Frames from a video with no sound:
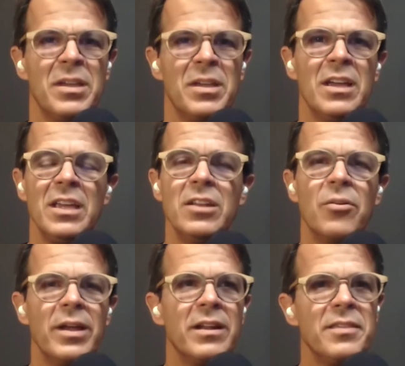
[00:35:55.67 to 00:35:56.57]

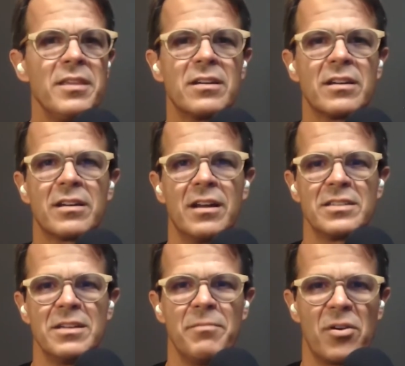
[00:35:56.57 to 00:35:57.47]
And I think
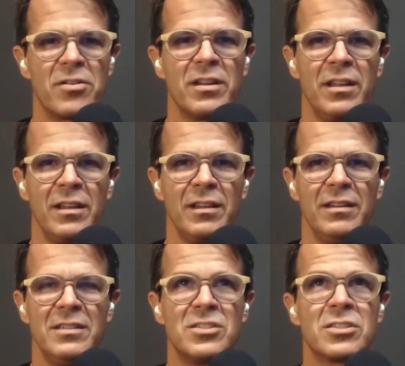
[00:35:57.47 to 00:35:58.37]
content marketing
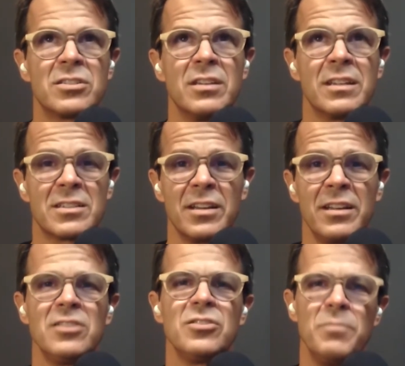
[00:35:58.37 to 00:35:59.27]
is
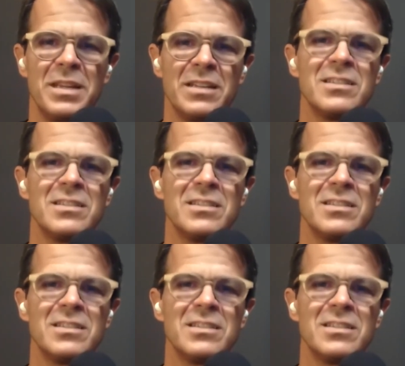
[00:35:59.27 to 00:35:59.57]
exciting too, because it